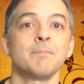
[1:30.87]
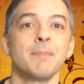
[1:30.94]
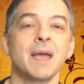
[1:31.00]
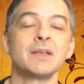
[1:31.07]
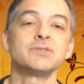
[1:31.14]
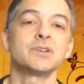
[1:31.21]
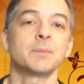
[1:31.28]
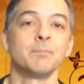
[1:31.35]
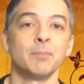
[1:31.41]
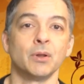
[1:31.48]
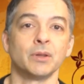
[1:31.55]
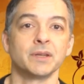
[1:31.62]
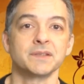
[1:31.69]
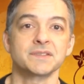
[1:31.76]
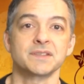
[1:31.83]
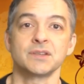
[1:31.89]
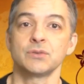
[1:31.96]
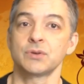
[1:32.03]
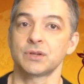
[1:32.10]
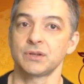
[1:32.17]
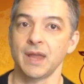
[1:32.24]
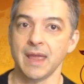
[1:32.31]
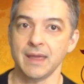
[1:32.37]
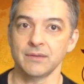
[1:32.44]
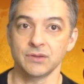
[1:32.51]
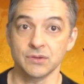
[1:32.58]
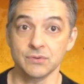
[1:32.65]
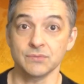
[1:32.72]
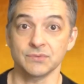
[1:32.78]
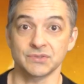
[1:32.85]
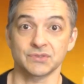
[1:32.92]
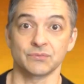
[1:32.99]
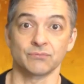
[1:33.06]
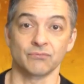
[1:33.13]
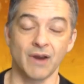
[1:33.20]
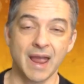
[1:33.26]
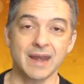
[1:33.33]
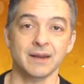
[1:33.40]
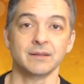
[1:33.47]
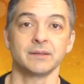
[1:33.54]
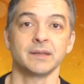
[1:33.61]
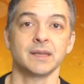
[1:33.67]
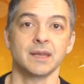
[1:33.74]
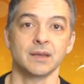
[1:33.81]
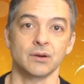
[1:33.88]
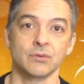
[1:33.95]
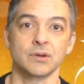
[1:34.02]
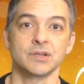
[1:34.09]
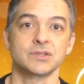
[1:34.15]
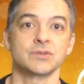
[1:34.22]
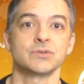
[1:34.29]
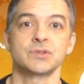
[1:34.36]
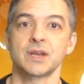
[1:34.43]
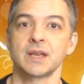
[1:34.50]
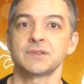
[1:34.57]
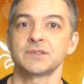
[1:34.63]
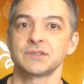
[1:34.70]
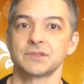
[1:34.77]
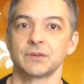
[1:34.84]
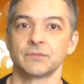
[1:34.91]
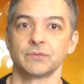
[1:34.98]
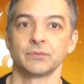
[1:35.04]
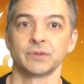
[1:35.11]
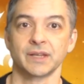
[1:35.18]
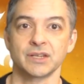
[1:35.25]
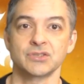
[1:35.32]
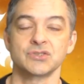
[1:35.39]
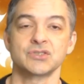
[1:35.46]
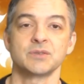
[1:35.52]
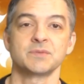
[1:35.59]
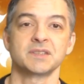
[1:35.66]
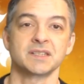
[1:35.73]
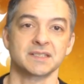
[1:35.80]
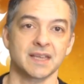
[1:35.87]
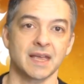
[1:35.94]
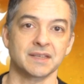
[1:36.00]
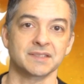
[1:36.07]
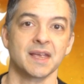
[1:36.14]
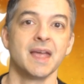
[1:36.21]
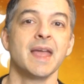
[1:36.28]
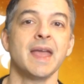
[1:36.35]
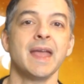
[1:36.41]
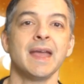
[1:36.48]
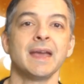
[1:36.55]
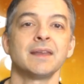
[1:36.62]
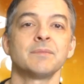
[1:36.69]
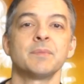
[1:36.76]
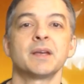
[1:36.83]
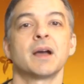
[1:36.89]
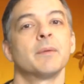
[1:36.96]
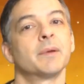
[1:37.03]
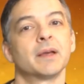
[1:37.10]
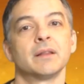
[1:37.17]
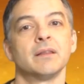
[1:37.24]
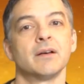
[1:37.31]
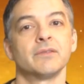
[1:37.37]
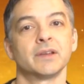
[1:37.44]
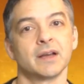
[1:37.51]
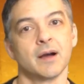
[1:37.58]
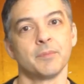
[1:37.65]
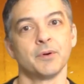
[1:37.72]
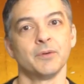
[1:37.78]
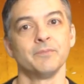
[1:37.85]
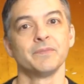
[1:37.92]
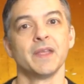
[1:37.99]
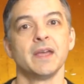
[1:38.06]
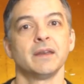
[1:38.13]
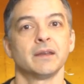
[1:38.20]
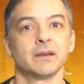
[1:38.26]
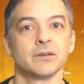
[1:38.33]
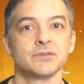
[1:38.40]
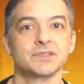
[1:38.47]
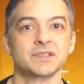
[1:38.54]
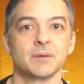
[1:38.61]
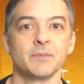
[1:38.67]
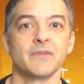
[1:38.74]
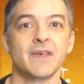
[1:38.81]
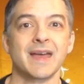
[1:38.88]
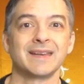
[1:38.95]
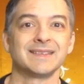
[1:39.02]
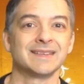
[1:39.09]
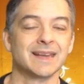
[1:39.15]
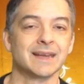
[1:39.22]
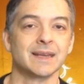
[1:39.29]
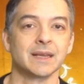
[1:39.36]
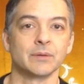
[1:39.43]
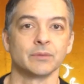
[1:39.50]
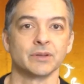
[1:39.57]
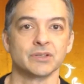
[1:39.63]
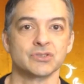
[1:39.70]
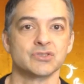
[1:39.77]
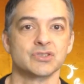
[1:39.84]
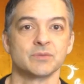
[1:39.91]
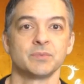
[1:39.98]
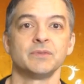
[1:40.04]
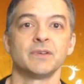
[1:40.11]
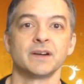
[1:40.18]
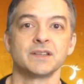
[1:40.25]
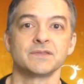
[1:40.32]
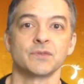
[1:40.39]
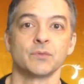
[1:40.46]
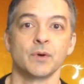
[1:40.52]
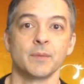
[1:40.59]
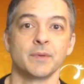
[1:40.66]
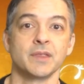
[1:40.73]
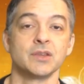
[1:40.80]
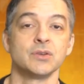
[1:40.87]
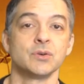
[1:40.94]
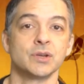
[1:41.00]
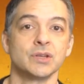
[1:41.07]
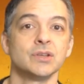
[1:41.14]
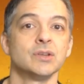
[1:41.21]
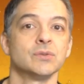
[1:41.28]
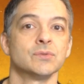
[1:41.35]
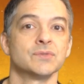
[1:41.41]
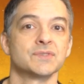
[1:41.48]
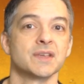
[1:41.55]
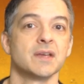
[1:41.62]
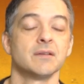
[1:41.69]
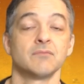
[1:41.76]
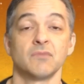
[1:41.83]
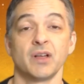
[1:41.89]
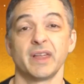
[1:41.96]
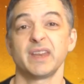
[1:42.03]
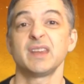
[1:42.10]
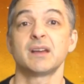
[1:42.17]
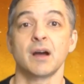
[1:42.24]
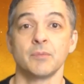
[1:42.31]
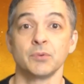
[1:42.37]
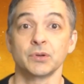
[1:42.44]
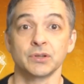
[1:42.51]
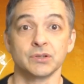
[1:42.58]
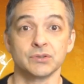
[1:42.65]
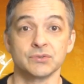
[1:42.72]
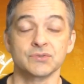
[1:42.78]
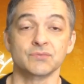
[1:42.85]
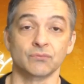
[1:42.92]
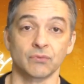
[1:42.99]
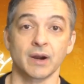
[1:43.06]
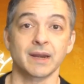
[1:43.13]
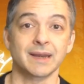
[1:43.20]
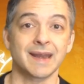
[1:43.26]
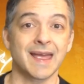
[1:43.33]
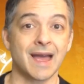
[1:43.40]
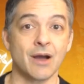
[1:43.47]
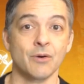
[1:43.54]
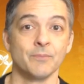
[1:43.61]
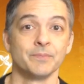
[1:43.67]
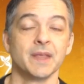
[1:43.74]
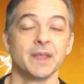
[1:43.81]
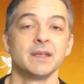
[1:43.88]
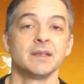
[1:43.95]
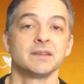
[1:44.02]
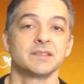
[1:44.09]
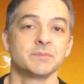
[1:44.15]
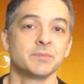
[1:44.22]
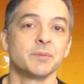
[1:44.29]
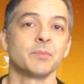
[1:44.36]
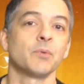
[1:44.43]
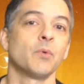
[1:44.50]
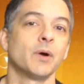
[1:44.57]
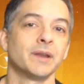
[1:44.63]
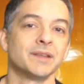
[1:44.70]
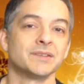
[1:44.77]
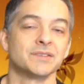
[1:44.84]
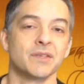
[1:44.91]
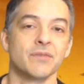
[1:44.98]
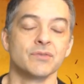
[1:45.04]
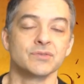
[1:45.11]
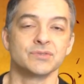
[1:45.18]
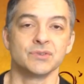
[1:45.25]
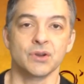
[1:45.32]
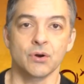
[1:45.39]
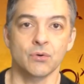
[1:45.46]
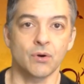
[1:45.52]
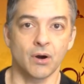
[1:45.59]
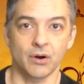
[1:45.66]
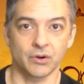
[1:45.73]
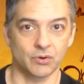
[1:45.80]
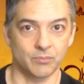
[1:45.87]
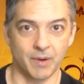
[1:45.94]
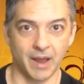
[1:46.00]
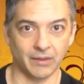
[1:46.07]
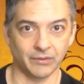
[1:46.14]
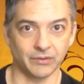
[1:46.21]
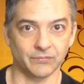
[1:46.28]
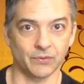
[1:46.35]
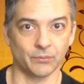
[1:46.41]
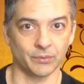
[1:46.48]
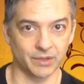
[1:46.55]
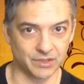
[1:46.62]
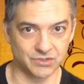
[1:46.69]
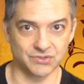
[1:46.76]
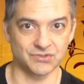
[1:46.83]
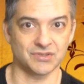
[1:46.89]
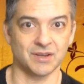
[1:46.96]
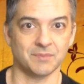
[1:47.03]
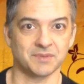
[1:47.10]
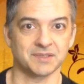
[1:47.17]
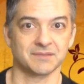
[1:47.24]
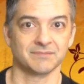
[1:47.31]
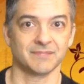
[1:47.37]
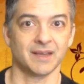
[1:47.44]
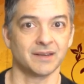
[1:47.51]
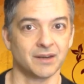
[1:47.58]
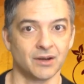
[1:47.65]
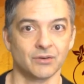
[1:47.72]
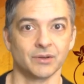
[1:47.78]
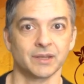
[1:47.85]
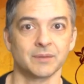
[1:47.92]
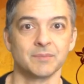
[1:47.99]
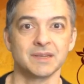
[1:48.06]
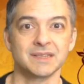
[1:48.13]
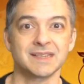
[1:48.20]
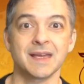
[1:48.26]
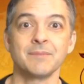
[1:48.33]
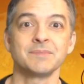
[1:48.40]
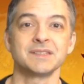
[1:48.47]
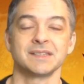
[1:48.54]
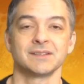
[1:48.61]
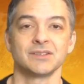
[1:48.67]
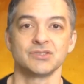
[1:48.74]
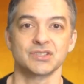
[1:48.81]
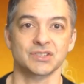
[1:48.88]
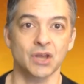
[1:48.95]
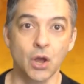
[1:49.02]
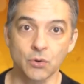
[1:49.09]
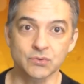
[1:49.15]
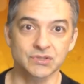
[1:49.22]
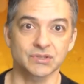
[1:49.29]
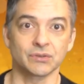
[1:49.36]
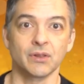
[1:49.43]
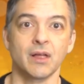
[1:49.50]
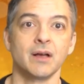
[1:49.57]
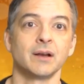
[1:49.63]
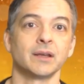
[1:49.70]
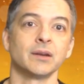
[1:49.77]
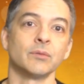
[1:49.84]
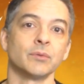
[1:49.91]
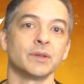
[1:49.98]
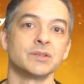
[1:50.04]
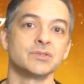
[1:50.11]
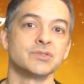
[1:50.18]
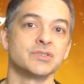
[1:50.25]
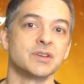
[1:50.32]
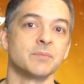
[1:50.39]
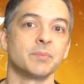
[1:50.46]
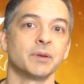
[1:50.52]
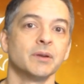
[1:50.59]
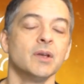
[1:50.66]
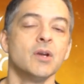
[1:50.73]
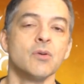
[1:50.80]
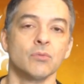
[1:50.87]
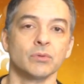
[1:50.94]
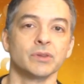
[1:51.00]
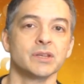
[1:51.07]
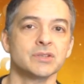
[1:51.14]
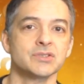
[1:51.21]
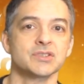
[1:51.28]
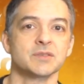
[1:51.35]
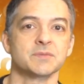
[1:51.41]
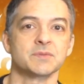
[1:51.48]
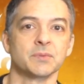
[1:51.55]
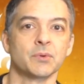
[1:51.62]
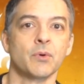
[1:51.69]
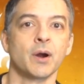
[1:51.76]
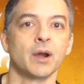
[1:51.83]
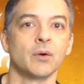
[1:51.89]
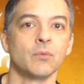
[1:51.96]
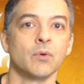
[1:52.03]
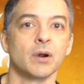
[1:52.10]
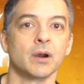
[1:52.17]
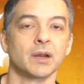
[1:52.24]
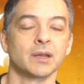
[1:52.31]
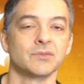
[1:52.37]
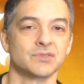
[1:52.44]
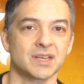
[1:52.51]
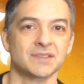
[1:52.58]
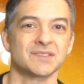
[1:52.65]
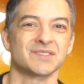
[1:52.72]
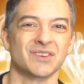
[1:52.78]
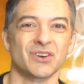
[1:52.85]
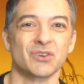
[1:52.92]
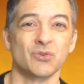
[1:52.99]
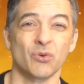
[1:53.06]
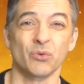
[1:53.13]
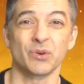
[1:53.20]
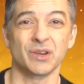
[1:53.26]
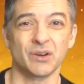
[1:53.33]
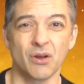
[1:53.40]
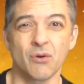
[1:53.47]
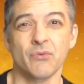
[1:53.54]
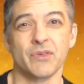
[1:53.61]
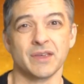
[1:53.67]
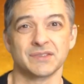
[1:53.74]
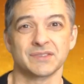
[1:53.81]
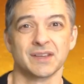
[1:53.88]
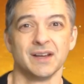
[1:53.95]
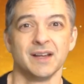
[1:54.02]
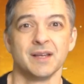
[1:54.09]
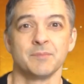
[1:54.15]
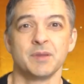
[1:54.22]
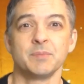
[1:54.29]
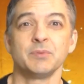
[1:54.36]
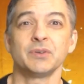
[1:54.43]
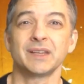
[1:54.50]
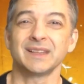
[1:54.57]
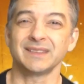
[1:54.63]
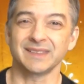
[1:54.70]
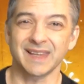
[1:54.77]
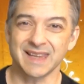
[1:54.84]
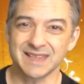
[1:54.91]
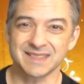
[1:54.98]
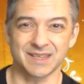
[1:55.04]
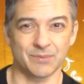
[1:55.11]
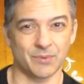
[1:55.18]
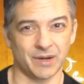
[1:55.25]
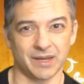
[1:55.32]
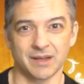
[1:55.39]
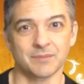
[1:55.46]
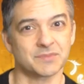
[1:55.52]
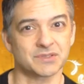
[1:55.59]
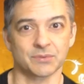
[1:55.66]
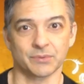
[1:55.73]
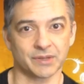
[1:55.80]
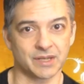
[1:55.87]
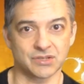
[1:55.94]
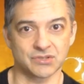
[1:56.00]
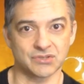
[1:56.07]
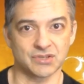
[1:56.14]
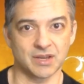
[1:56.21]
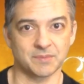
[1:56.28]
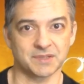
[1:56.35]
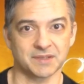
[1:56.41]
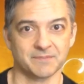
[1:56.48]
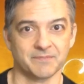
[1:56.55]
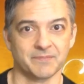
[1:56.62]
magic bullets that you can use to radically increase your chances of relationship success and becoming a loving couple. Now here's some of that dating and relationship advice for women that you can use, well, any couple could use right now. Tip number one is there's no autopilot for relationships. I know it can be tempting to just coast along in a relationship, but relationships require work, and chances are you already know this. People get lazy when it comes to relationships.